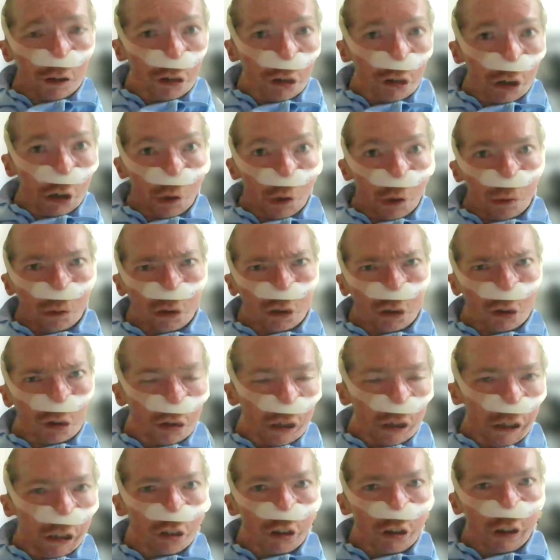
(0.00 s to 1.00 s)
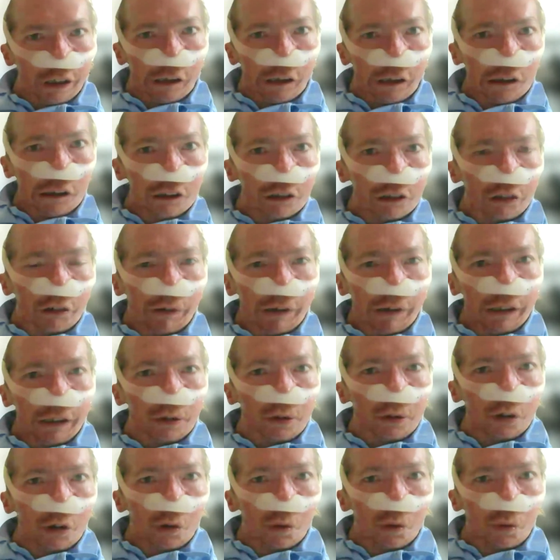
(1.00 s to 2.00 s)
so teaching
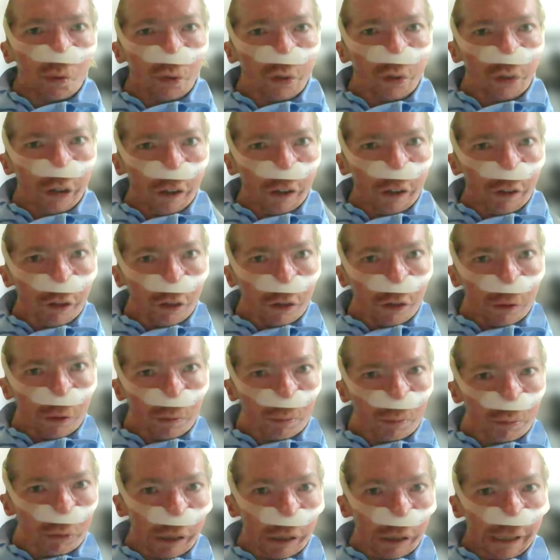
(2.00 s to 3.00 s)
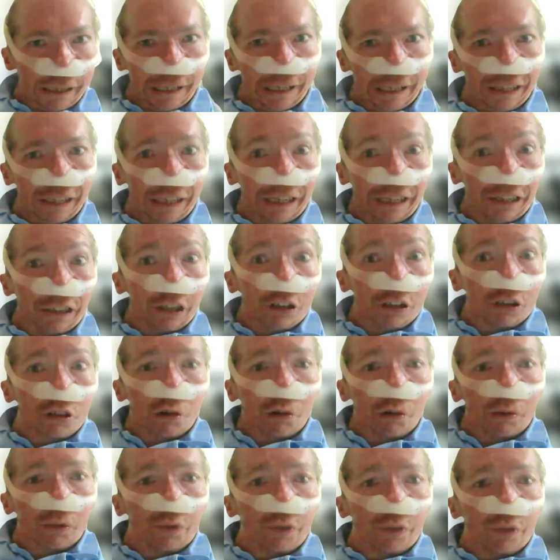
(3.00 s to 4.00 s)
undergraduate courses in
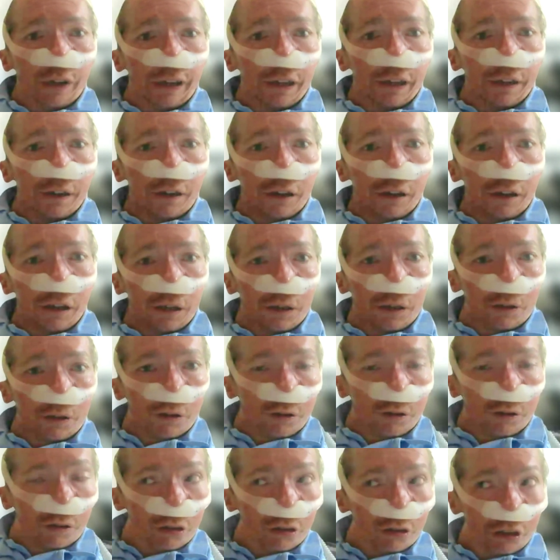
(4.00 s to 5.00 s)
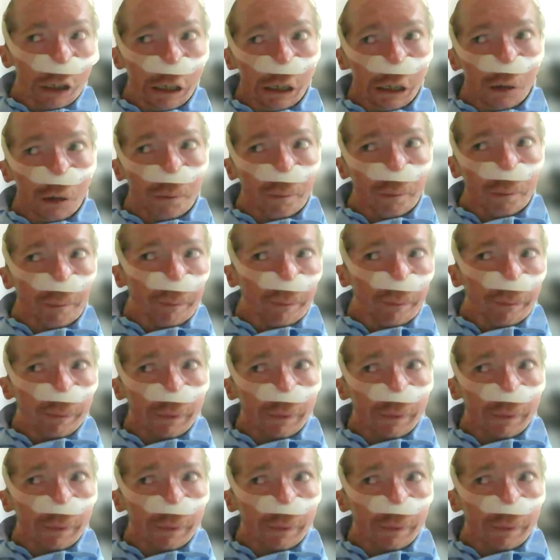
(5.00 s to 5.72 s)
geography. So